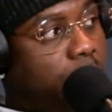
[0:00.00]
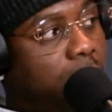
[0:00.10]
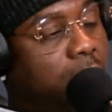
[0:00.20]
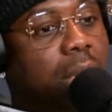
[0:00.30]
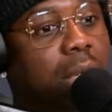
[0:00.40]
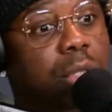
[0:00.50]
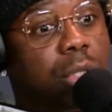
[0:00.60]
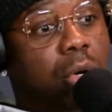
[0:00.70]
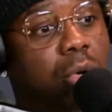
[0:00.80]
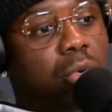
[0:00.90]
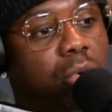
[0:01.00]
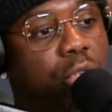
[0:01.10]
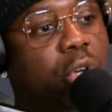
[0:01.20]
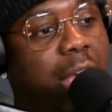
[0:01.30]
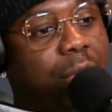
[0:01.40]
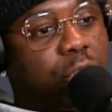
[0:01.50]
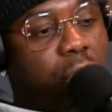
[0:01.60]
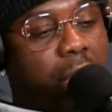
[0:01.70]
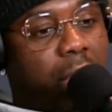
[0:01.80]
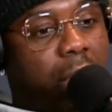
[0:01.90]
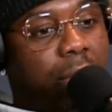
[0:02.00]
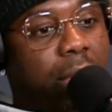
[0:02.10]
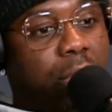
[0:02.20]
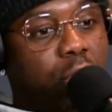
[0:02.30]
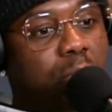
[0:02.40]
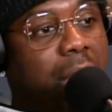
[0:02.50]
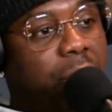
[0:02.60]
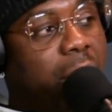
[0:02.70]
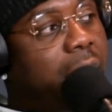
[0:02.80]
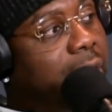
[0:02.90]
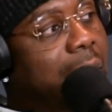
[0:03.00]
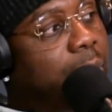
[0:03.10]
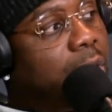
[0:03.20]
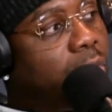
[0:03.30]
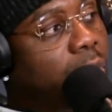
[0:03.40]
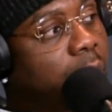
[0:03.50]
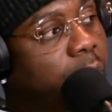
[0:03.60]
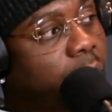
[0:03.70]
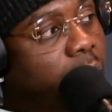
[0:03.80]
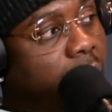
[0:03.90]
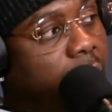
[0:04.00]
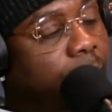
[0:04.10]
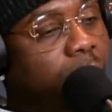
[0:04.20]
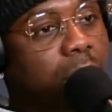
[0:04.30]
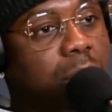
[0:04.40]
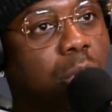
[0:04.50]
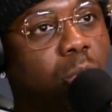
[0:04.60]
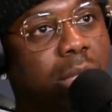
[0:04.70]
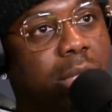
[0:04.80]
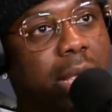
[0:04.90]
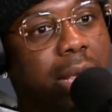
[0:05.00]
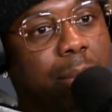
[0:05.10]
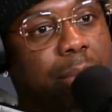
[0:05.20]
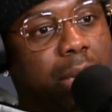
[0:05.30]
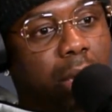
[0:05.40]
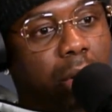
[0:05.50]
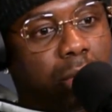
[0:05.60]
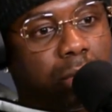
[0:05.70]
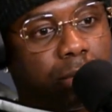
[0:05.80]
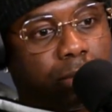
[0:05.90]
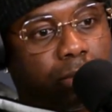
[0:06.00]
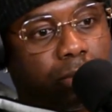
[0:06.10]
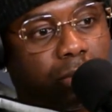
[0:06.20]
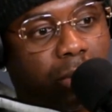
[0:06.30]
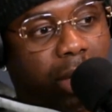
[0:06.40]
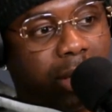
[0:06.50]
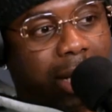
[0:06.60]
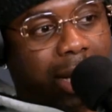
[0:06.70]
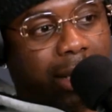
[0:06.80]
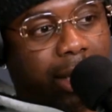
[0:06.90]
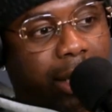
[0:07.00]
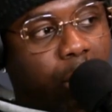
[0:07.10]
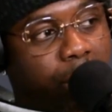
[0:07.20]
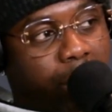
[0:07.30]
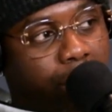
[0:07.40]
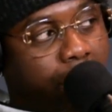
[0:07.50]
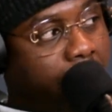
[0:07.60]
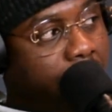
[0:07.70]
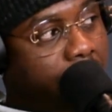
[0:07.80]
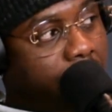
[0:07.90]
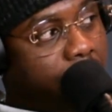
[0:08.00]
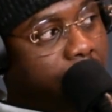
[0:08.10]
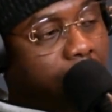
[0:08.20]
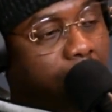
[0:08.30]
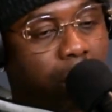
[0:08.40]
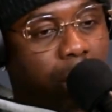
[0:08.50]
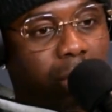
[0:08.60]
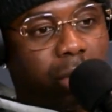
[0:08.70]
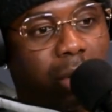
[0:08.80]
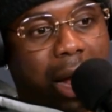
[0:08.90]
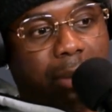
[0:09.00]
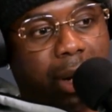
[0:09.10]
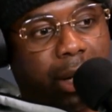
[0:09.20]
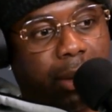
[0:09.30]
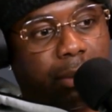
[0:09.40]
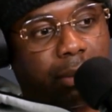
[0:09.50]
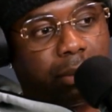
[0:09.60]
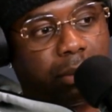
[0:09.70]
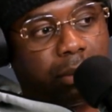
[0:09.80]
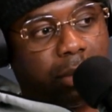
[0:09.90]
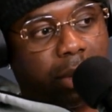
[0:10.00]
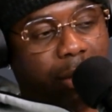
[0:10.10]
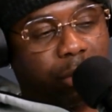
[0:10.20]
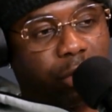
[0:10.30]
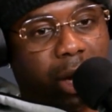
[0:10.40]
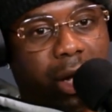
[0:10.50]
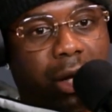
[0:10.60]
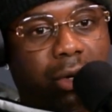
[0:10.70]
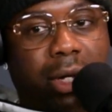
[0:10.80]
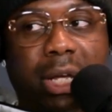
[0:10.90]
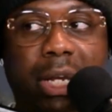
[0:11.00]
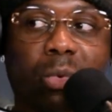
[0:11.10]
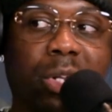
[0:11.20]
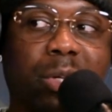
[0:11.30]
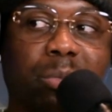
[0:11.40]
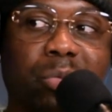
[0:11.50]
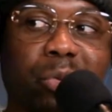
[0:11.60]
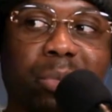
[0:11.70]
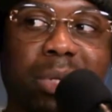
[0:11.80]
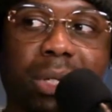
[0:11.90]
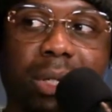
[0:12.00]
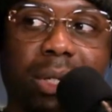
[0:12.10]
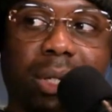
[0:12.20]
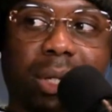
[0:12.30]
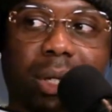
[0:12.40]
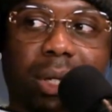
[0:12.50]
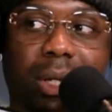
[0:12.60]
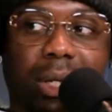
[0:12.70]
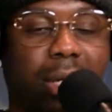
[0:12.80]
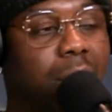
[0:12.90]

Yeah. So you'll have a tryout and you might find a diamond in the rough, right? Mm-hmm. So one thing I'm big on is I like to help everybody. You know, so I might have a tryout and it won't even be for me. Yeah.